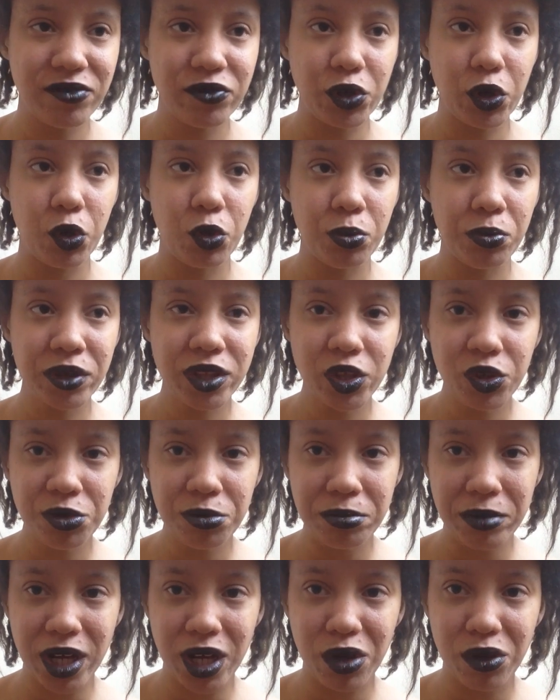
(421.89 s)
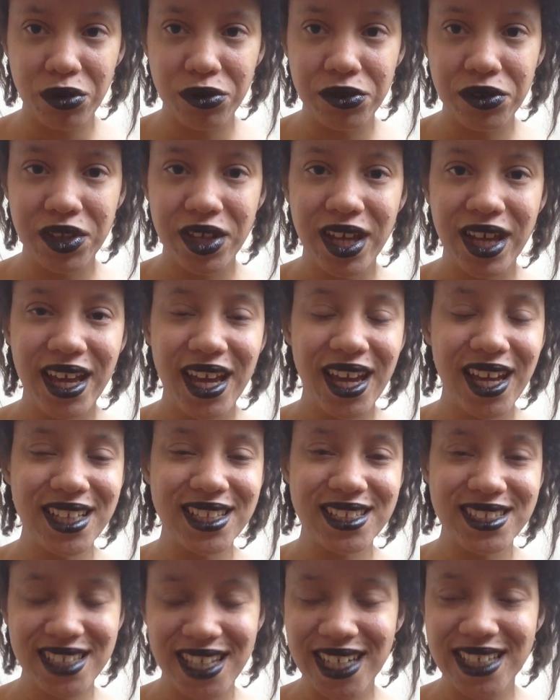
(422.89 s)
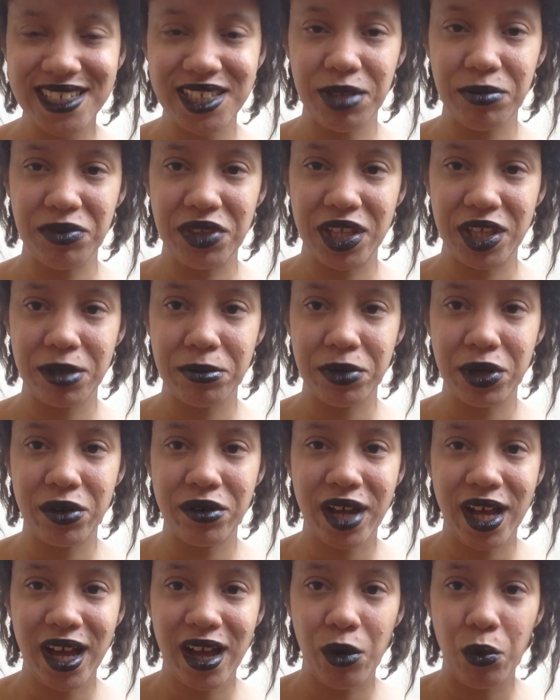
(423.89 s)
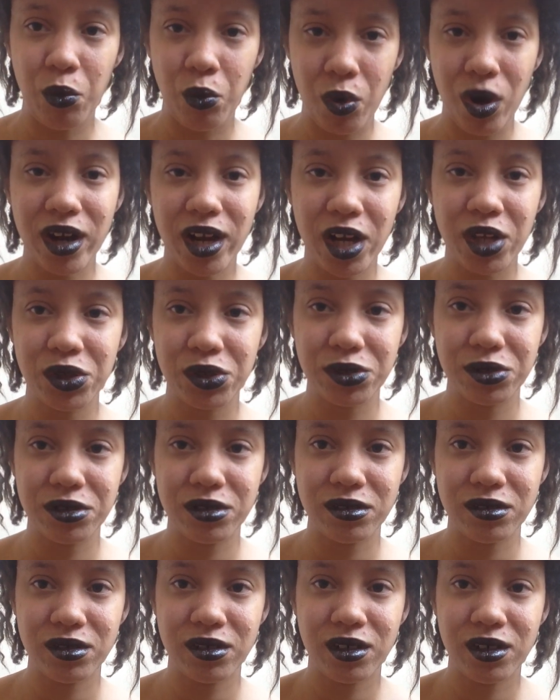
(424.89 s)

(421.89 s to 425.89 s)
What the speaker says: have to open their mouth and say something about what others